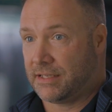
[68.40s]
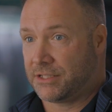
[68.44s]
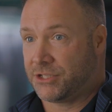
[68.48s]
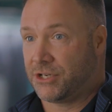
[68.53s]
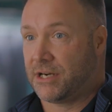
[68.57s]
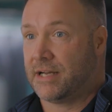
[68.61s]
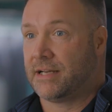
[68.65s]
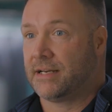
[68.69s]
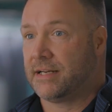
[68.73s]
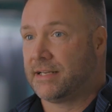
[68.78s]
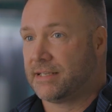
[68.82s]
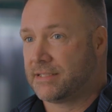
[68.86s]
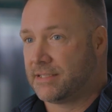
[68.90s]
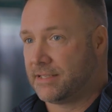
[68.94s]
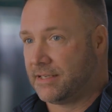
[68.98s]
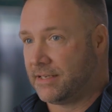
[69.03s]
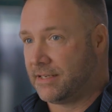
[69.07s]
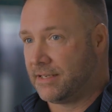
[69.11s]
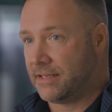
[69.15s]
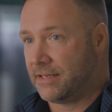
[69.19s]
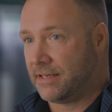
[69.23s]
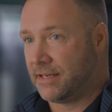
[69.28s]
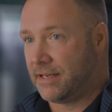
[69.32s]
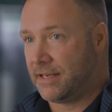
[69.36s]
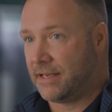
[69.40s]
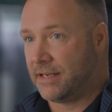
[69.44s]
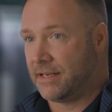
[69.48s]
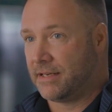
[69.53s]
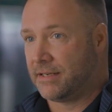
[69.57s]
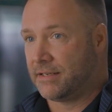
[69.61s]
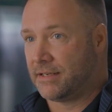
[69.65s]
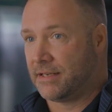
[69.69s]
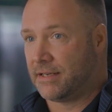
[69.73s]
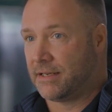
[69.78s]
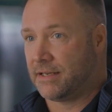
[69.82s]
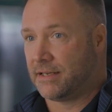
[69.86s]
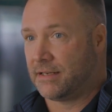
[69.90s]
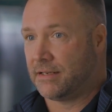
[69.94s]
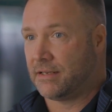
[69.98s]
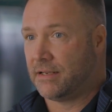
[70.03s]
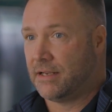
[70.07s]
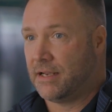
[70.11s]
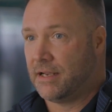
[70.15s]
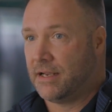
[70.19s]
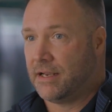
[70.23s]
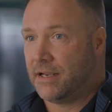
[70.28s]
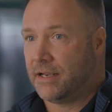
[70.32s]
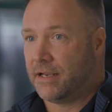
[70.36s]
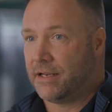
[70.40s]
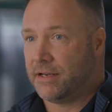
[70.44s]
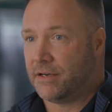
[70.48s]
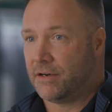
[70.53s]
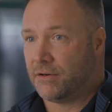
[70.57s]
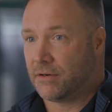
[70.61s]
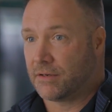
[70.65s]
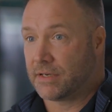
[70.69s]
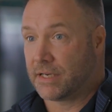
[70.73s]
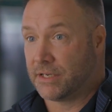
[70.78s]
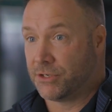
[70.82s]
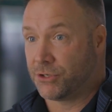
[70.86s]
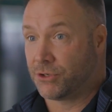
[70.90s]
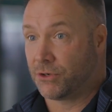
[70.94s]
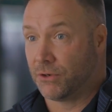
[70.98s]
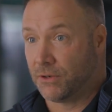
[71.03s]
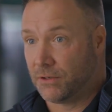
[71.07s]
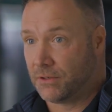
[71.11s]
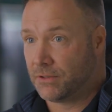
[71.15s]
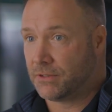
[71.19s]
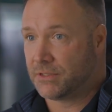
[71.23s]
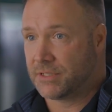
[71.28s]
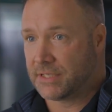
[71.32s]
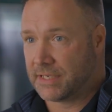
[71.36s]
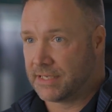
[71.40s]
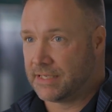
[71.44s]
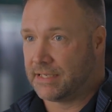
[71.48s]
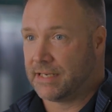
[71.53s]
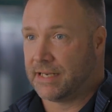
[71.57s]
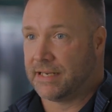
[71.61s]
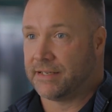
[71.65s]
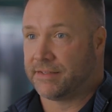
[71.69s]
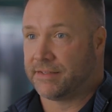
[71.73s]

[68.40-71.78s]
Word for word: electronics and you know, controls and